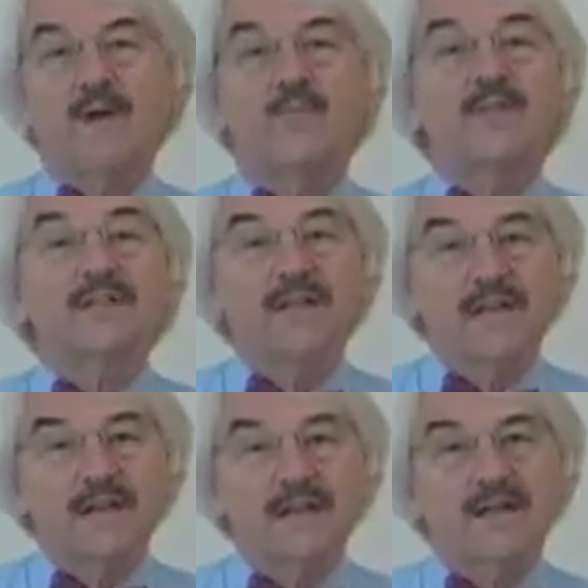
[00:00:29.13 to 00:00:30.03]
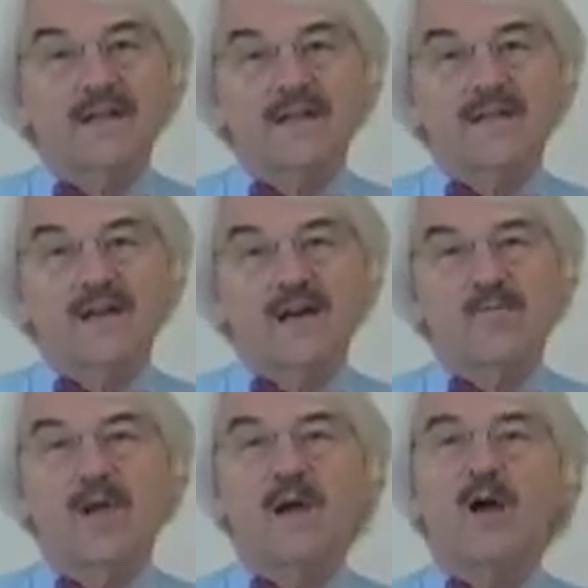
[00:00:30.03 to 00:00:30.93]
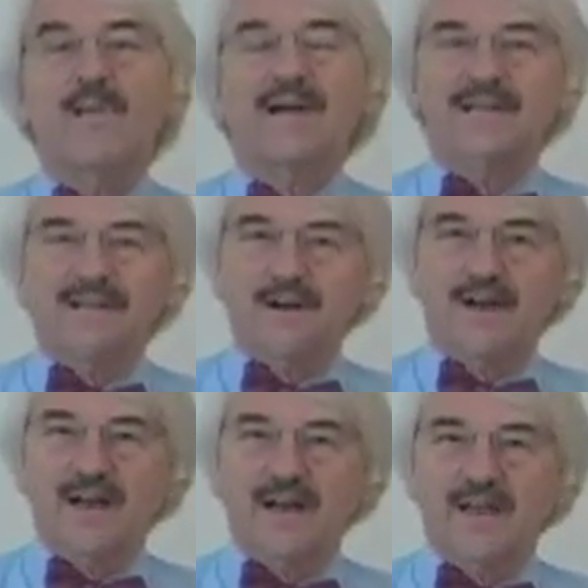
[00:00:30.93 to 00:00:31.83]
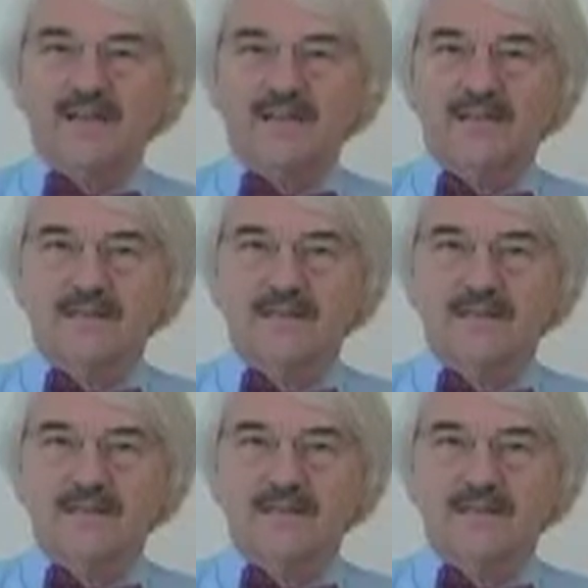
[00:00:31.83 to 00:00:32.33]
particularly this time about starting classes.